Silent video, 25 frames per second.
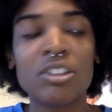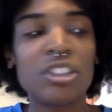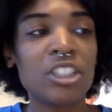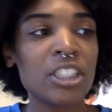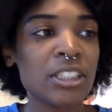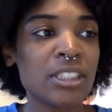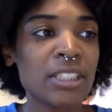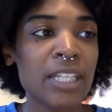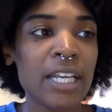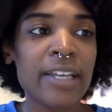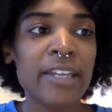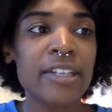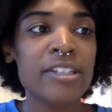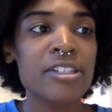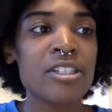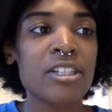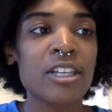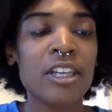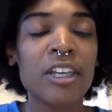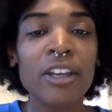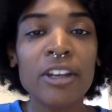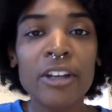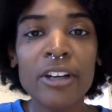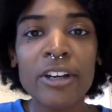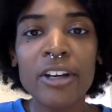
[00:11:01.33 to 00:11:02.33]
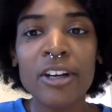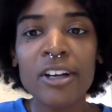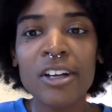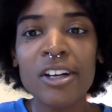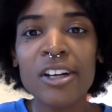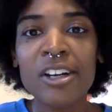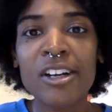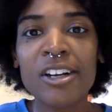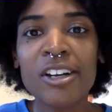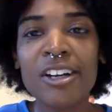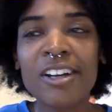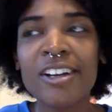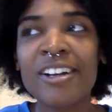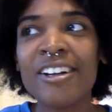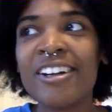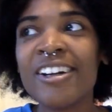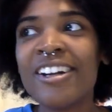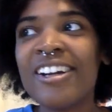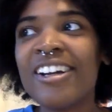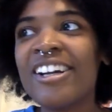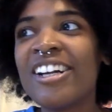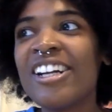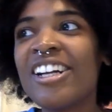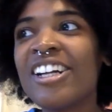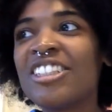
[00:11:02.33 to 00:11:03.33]
Just like Insecure,
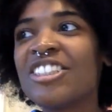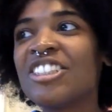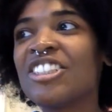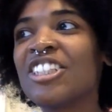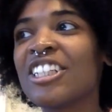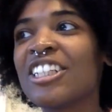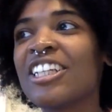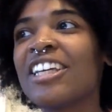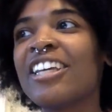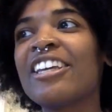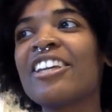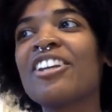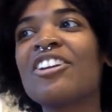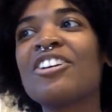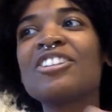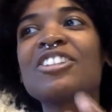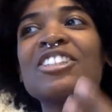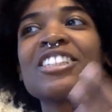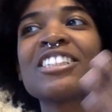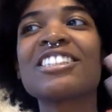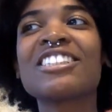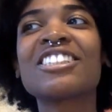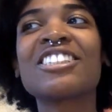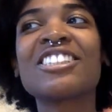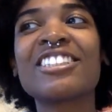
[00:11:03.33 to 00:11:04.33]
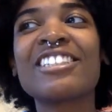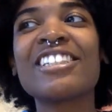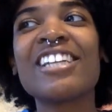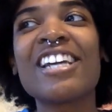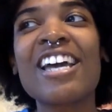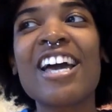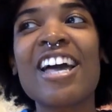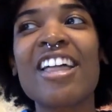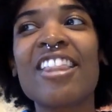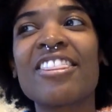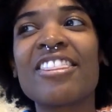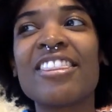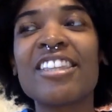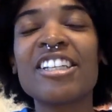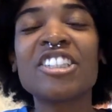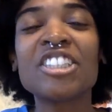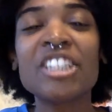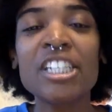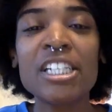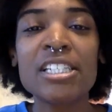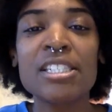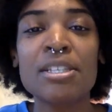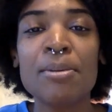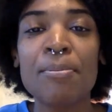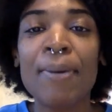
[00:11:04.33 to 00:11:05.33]
this
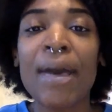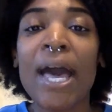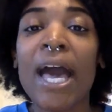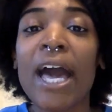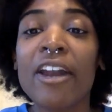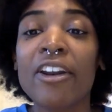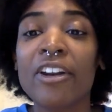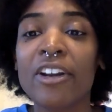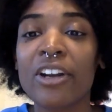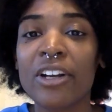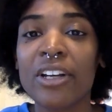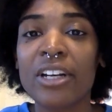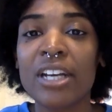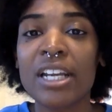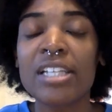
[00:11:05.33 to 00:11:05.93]
shit is a pattern.